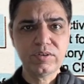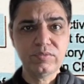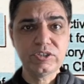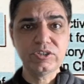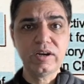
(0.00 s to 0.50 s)

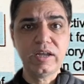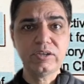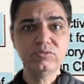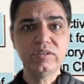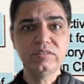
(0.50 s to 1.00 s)
which are
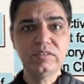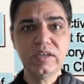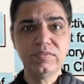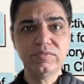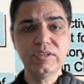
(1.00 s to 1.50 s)
actually
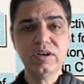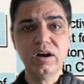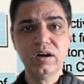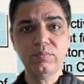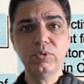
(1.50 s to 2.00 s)

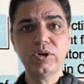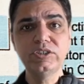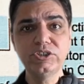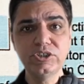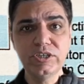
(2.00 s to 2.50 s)
CFTR
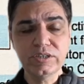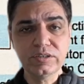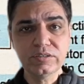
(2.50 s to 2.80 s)
potentiators,